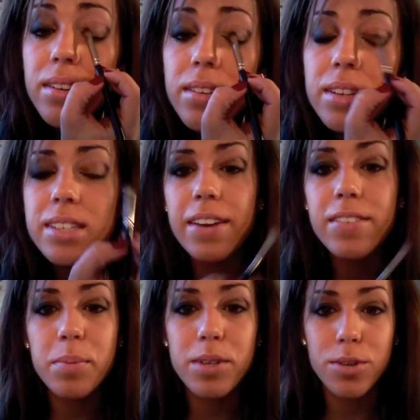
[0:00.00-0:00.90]
It doesn't have
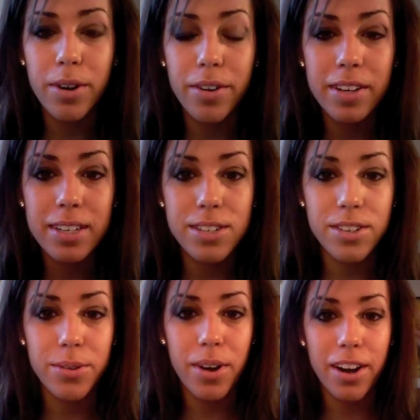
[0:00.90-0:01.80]
to be too perfect because
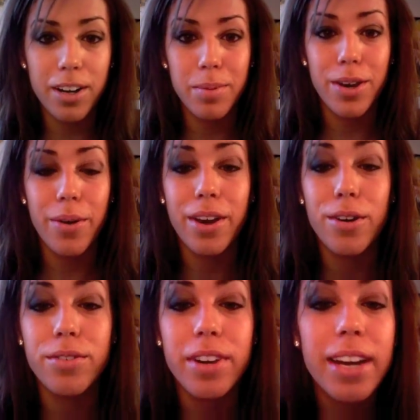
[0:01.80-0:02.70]
you are going to be going
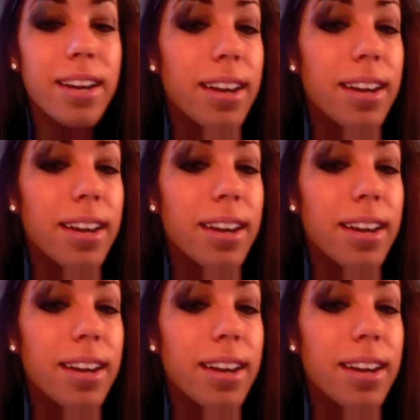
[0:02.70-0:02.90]
over it.